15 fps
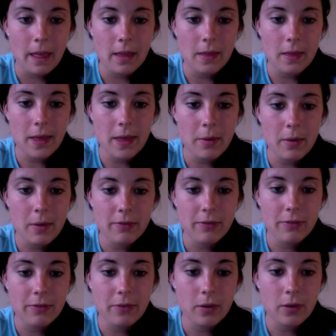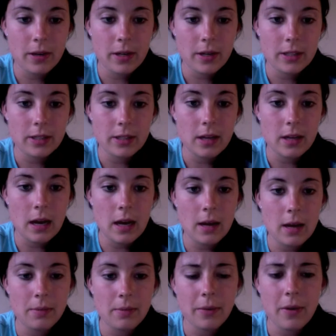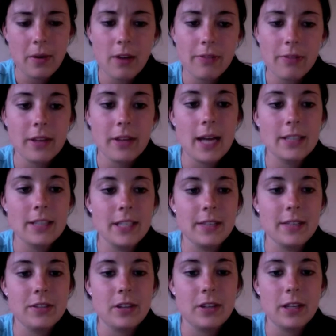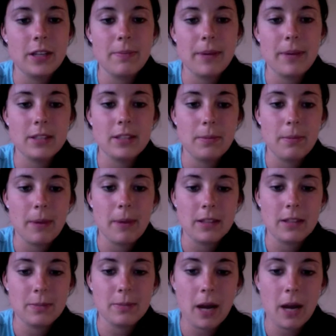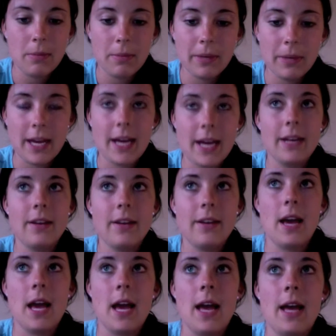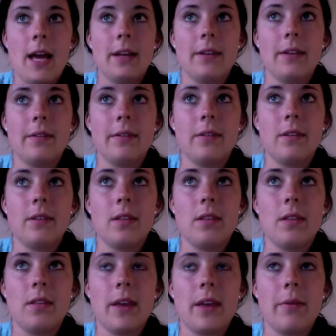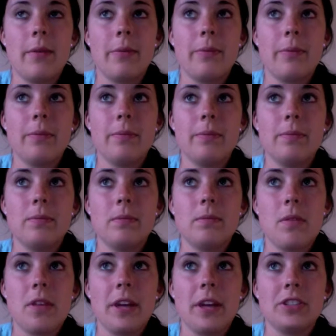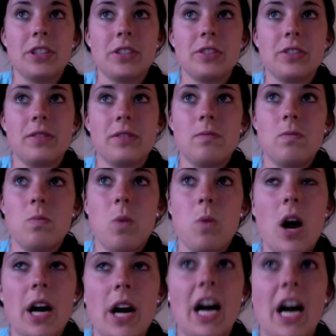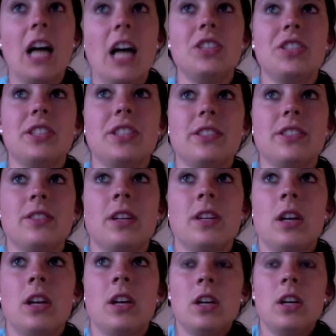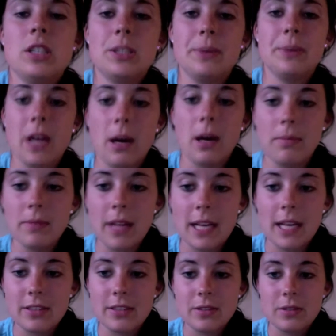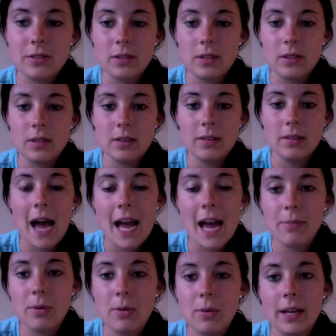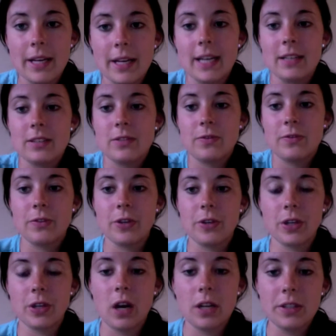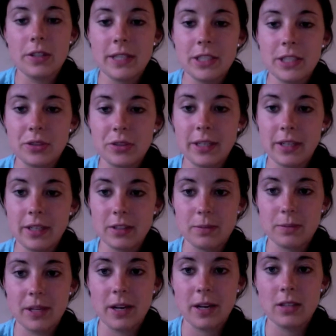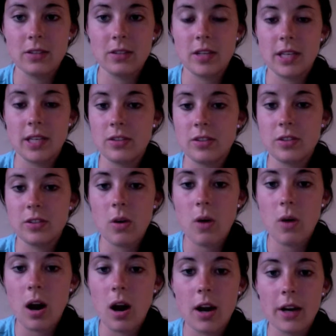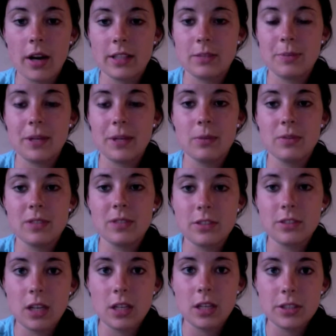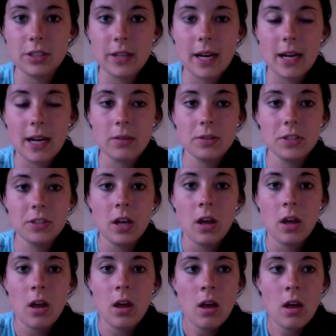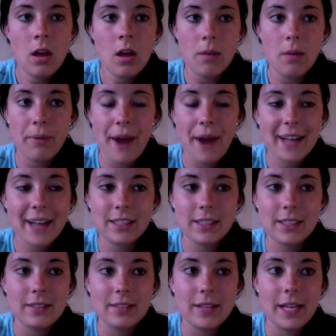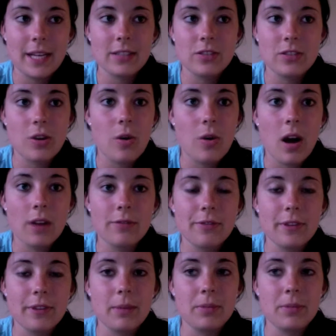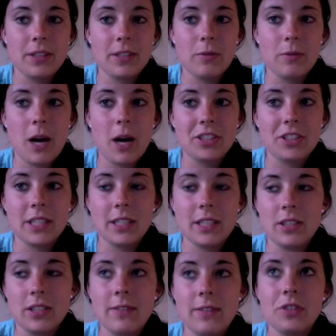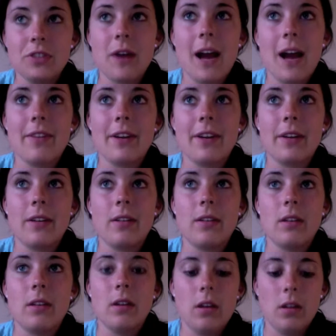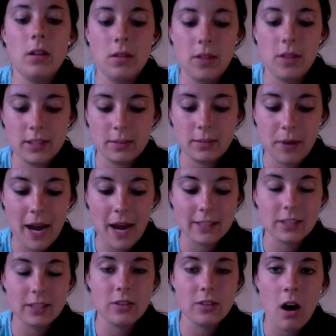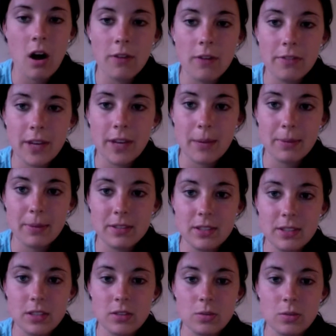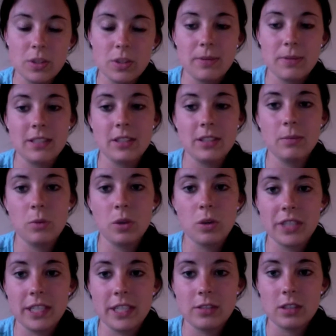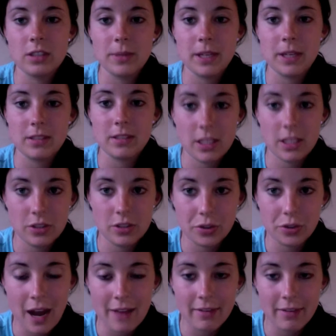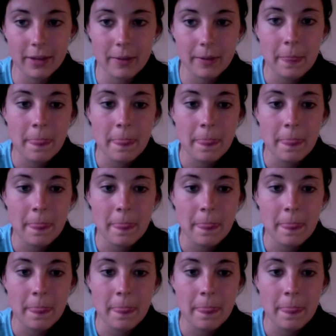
They were all for the idea of starting debates up about this problem again, and they just want colleges to become less liable, I guess, for underage drinkers because it's so hard. It's become such an underground practice that it's so hard for them to even watch it. And it's even driving this practice off of campuses, which makes it more dangerous because kids are driving.